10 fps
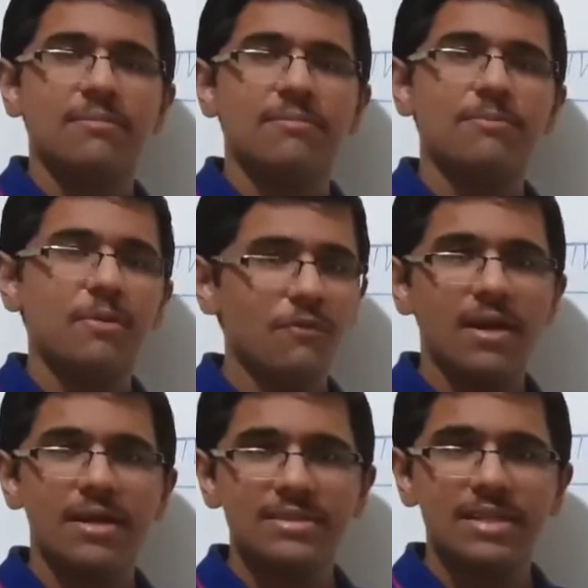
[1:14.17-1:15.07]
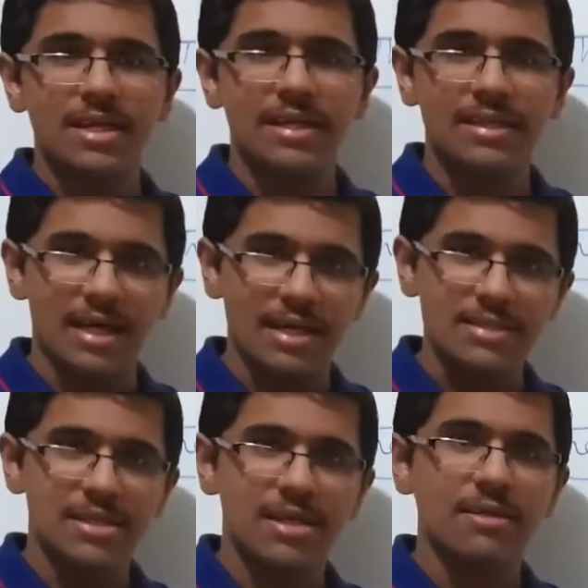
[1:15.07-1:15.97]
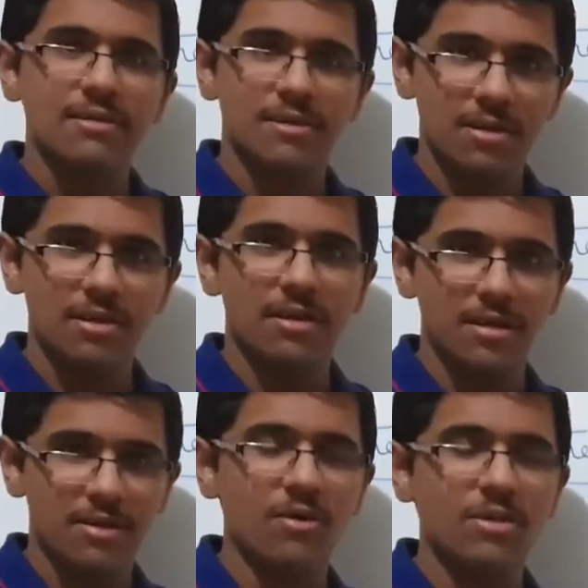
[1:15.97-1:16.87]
Before understanding that, or